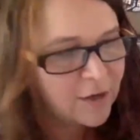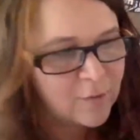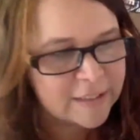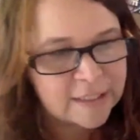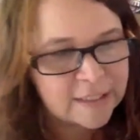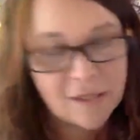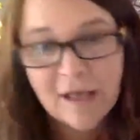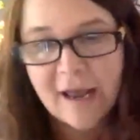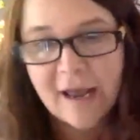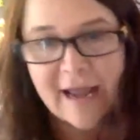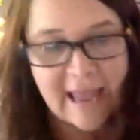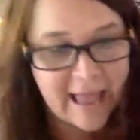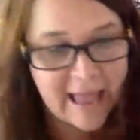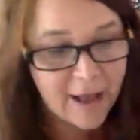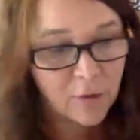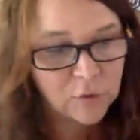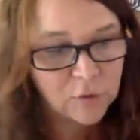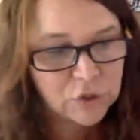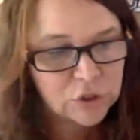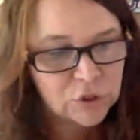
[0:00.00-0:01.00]
was a lot of
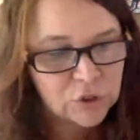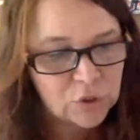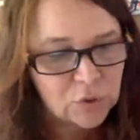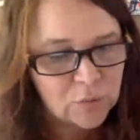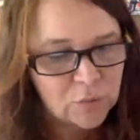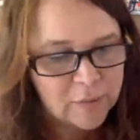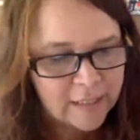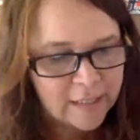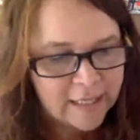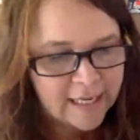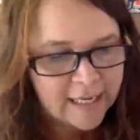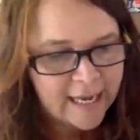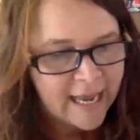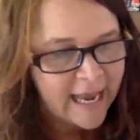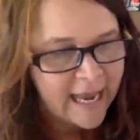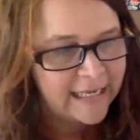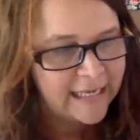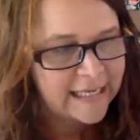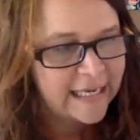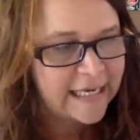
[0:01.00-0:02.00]
how-to
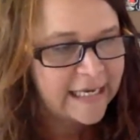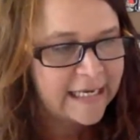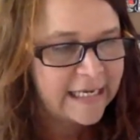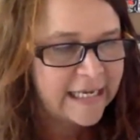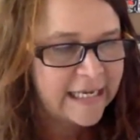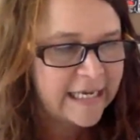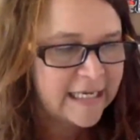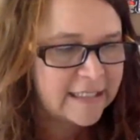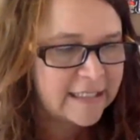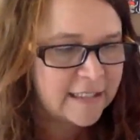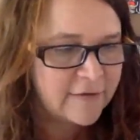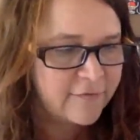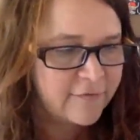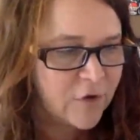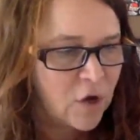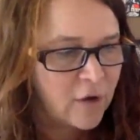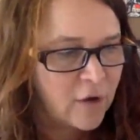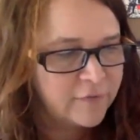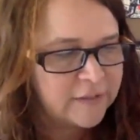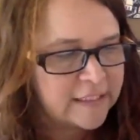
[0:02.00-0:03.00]
and getting kids
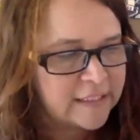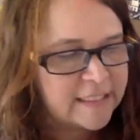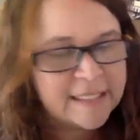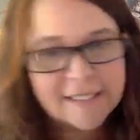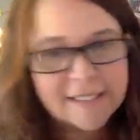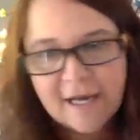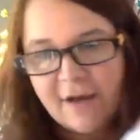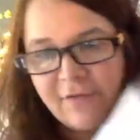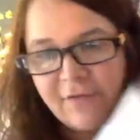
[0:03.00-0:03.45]
involved in stuff.